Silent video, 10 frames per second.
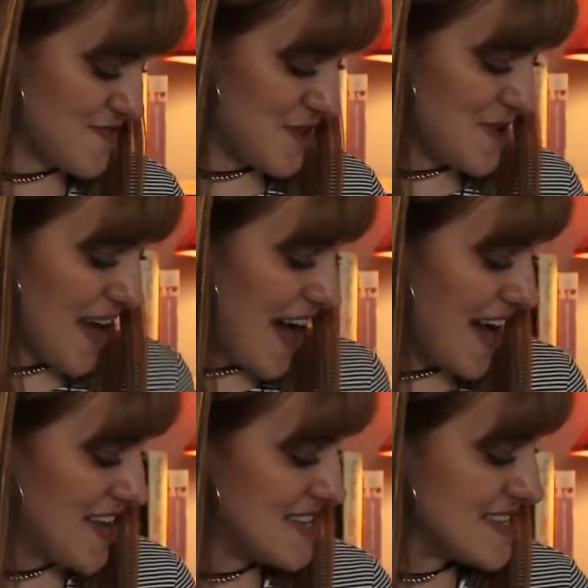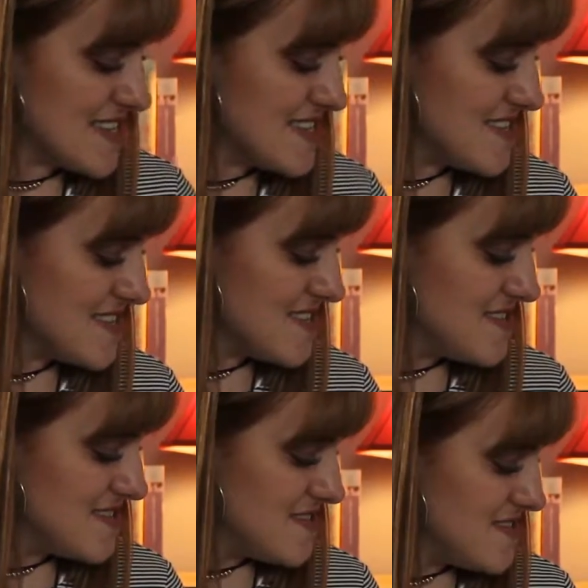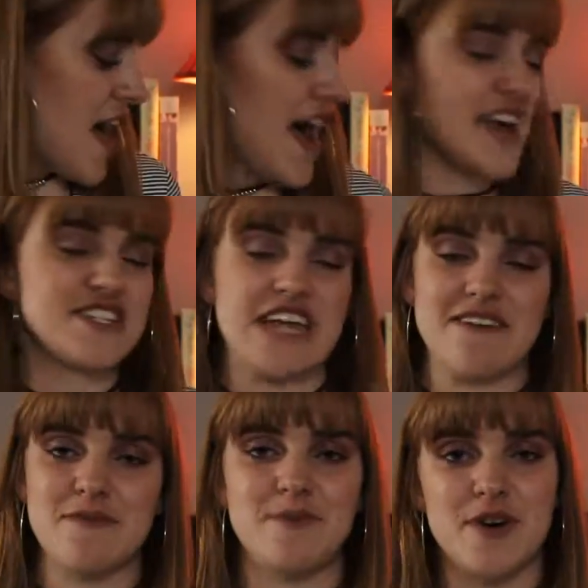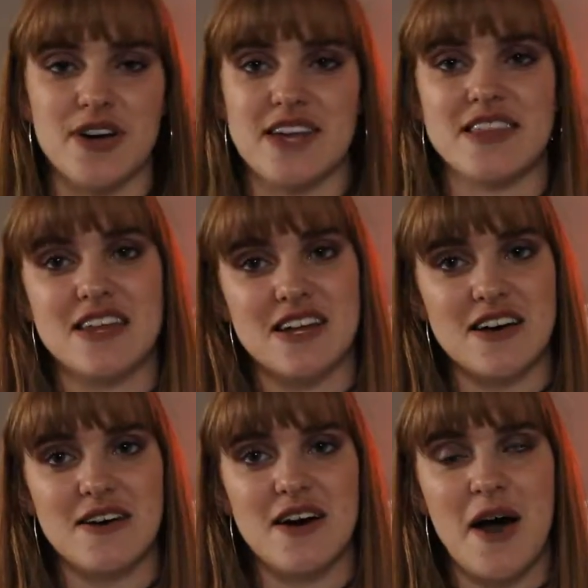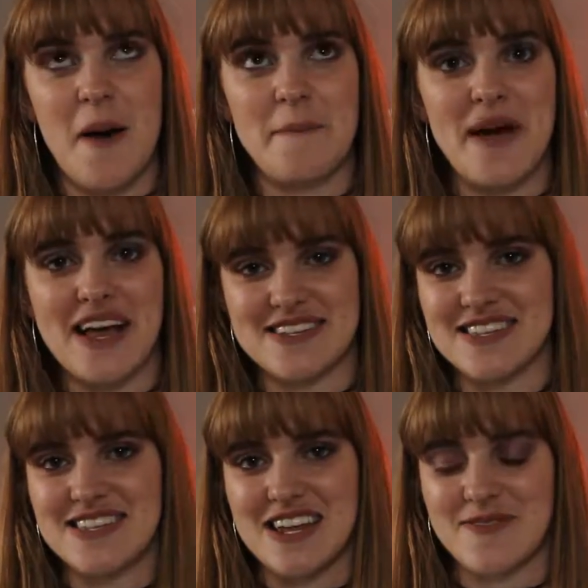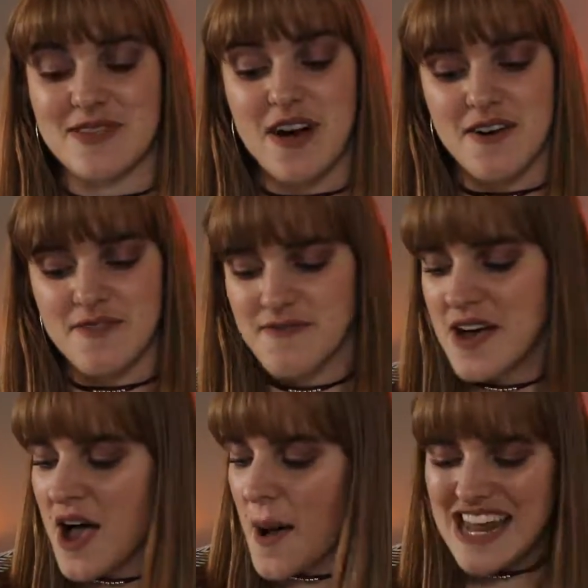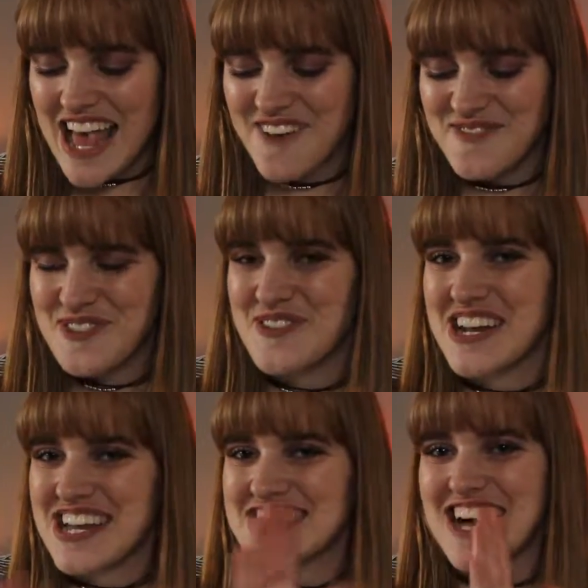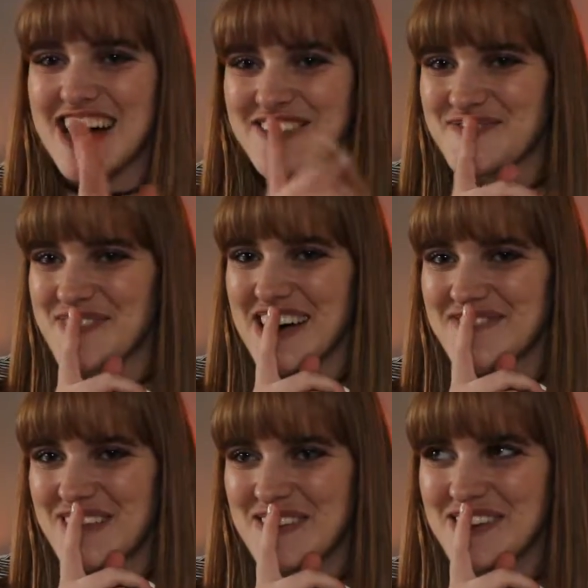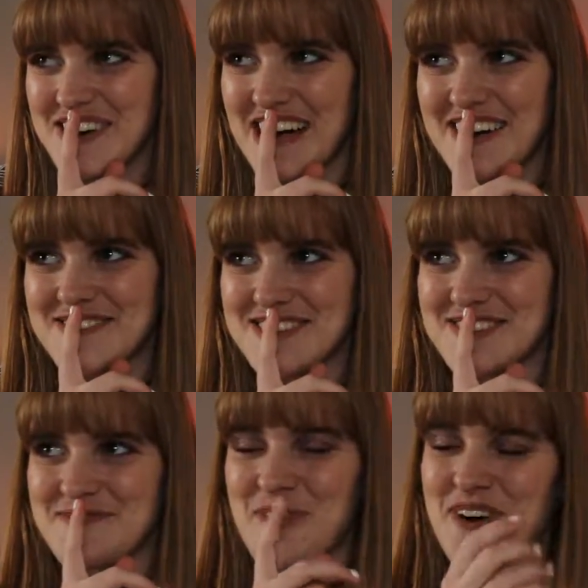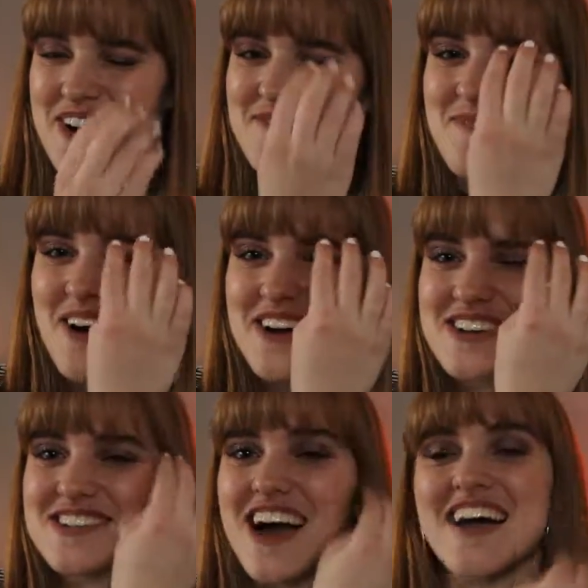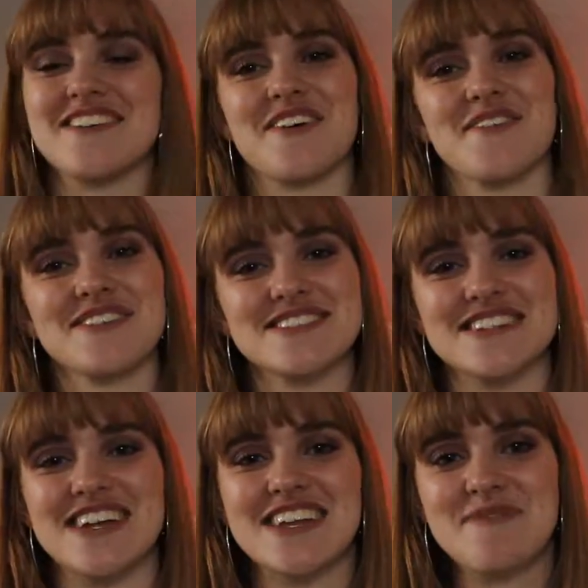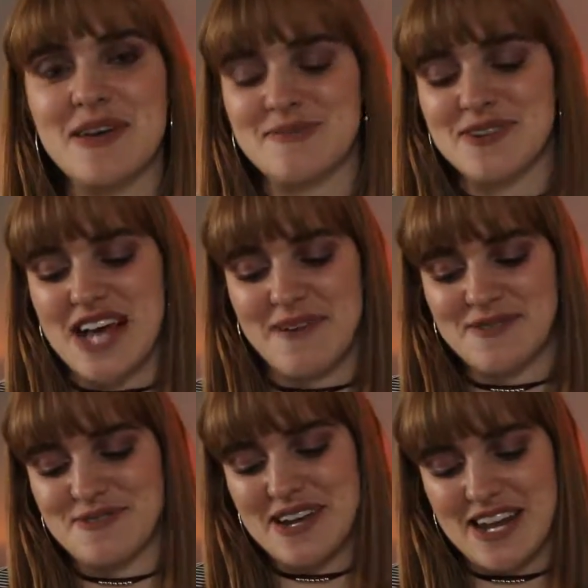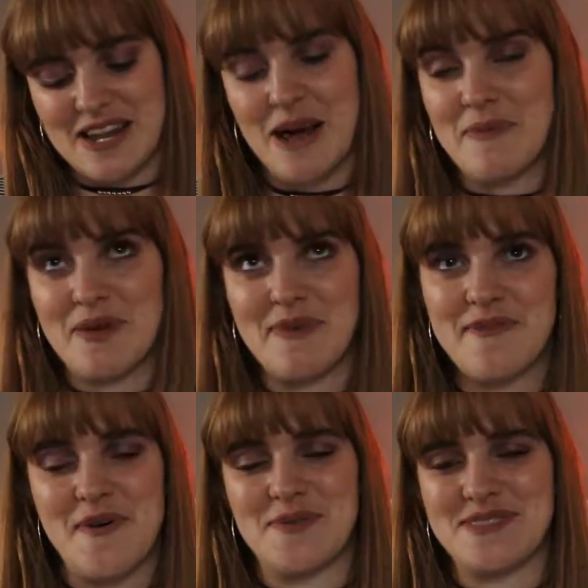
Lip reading: for you guys. I actually have a book and then a magazine that I love. And I haven't been reading a ton, but maybe I'll have some more in March. I don't know. We'll see. I need to make more time to read and not be on my phone